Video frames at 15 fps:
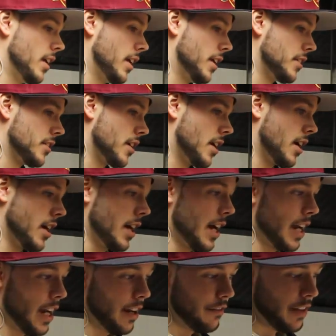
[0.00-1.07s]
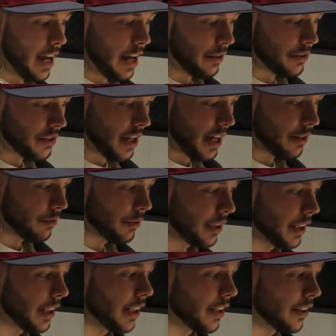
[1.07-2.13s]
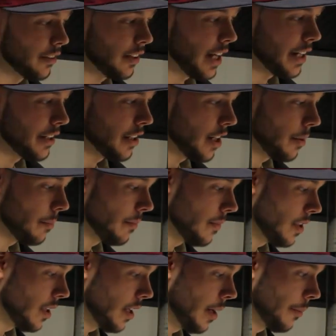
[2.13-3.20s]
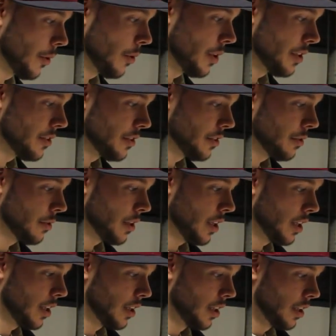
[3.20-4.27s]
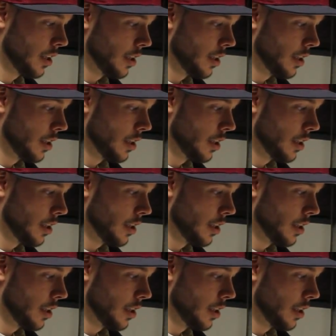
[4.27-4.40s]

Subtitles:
is I have the outside ring here lined up. I'm going to